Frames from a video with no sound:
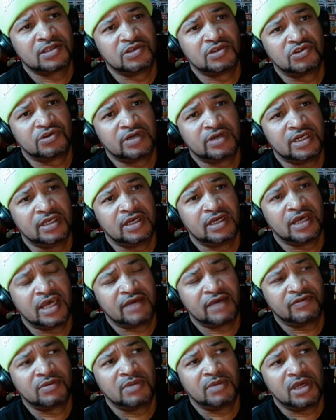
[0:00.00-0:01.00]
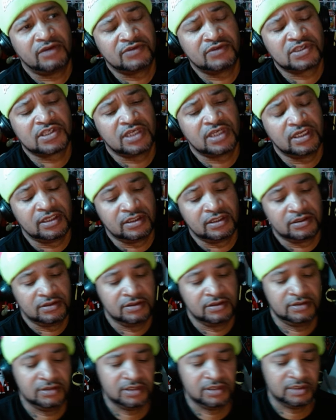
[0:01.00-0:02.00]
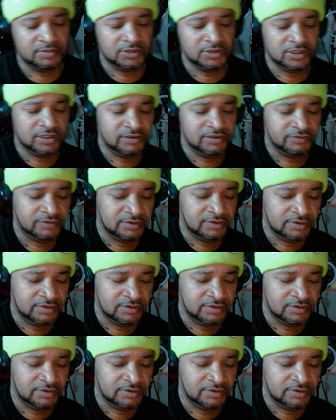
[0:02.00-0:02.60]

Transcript: Dre? Now Aftermath is shady, I believe.